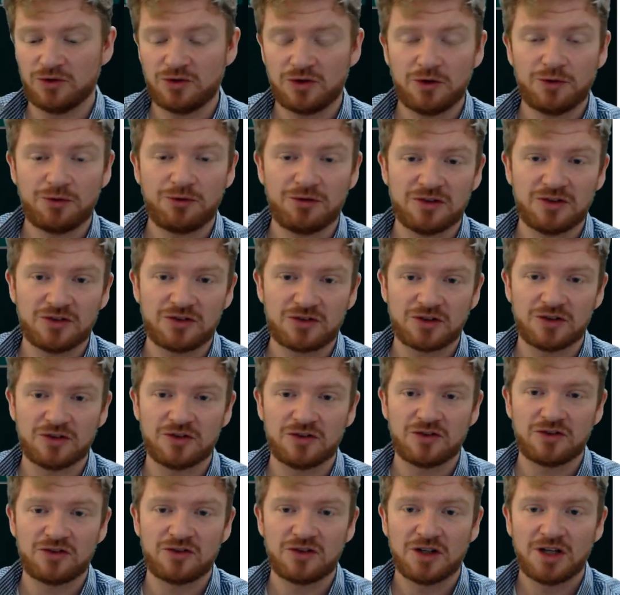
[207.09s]
So, for
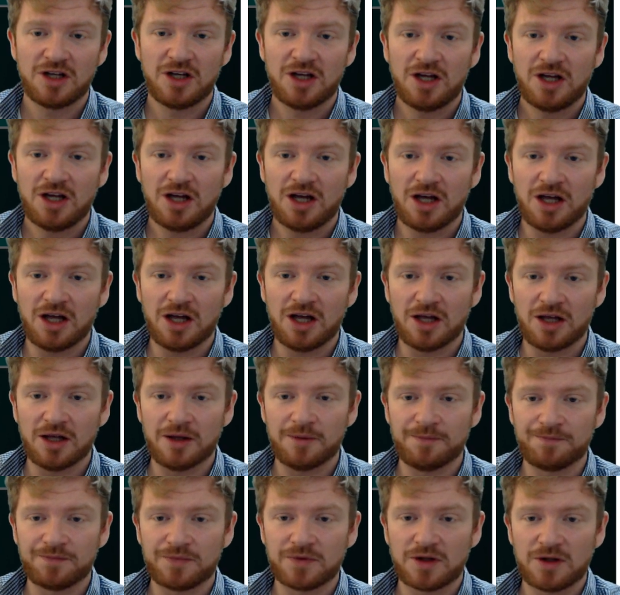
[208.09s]
instance,
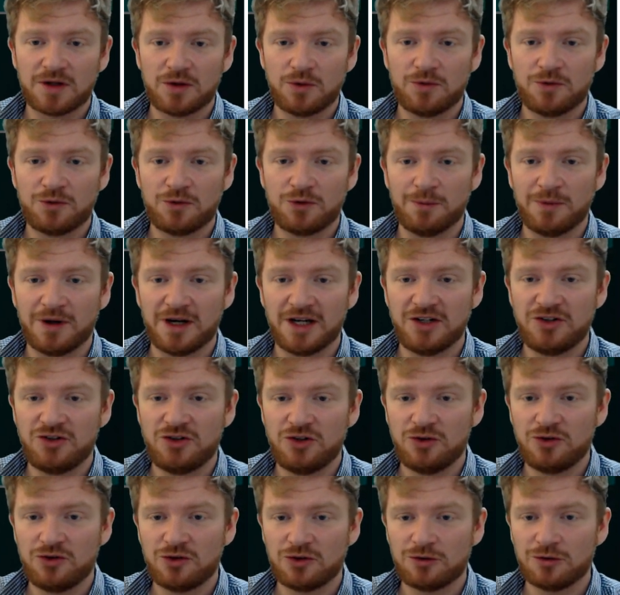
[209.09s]
for my
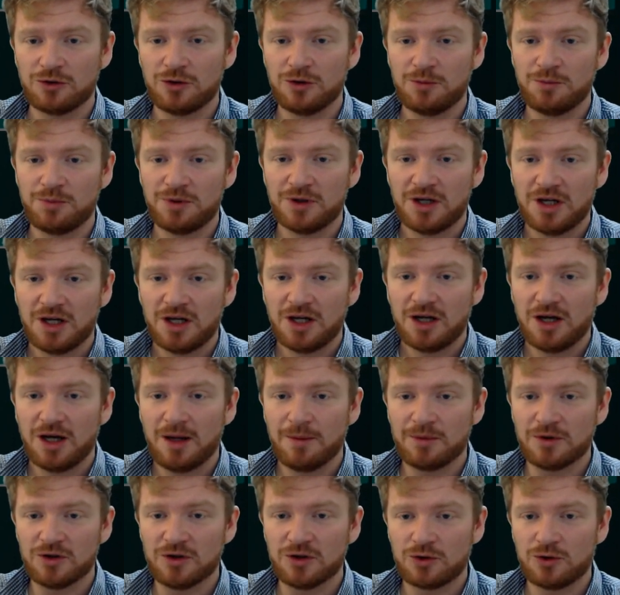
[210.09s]
tutor group,
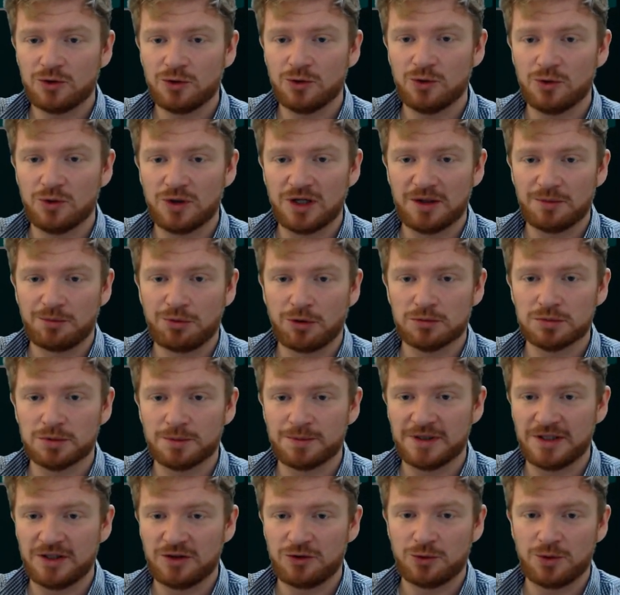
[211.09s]
I'm going to call it
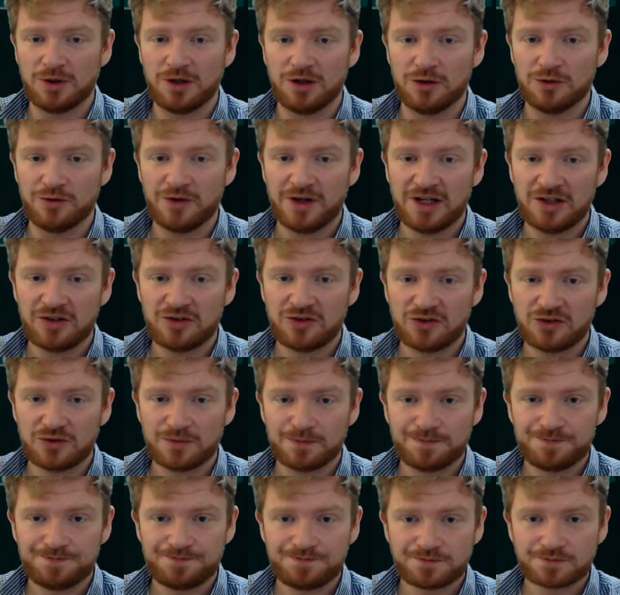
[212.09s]
probably 12S,
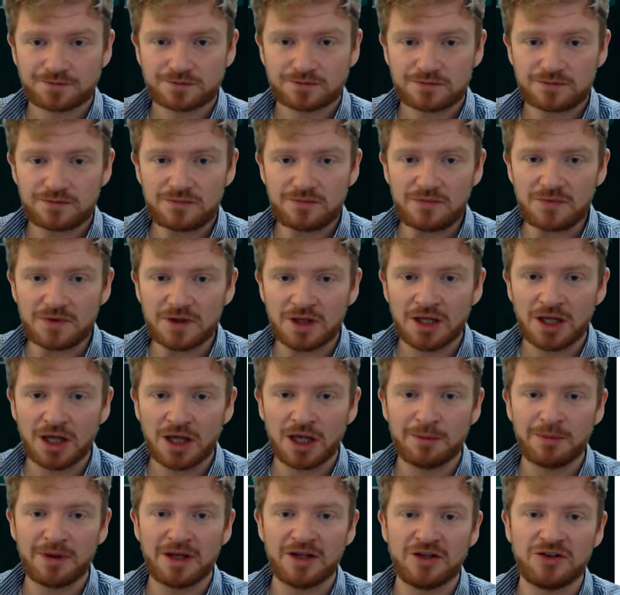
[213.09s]

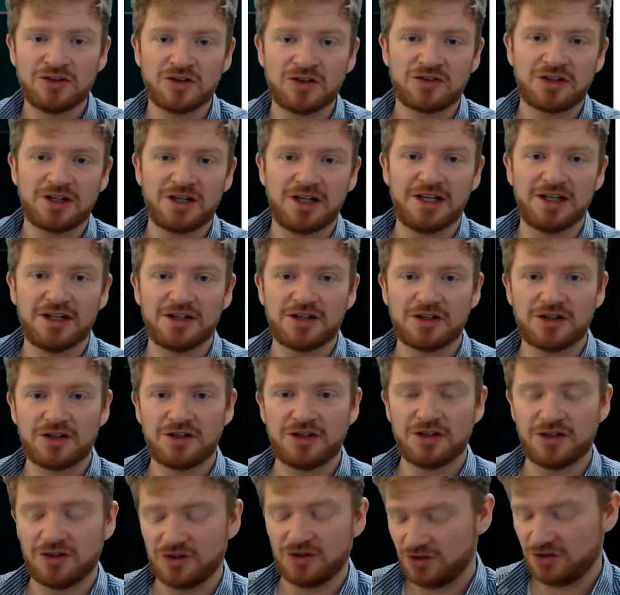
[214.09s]
and just click
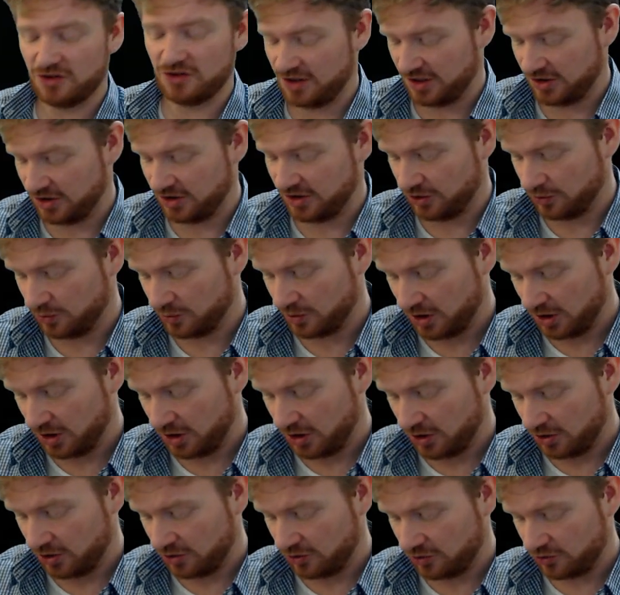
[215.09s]
continue
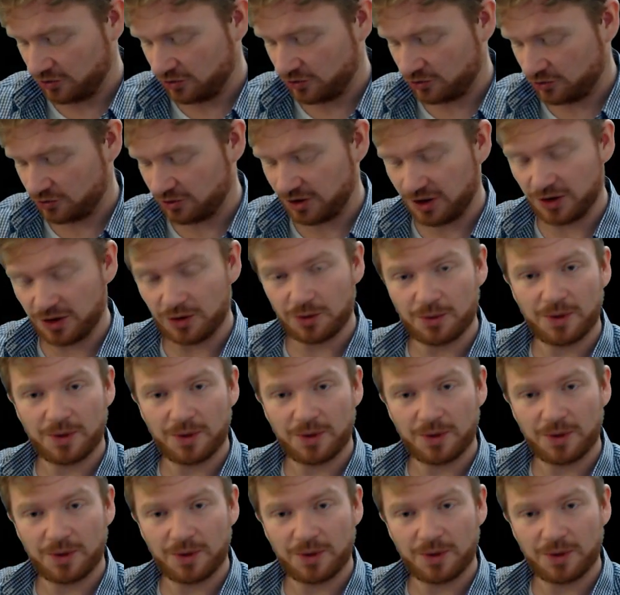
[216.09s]
straight away.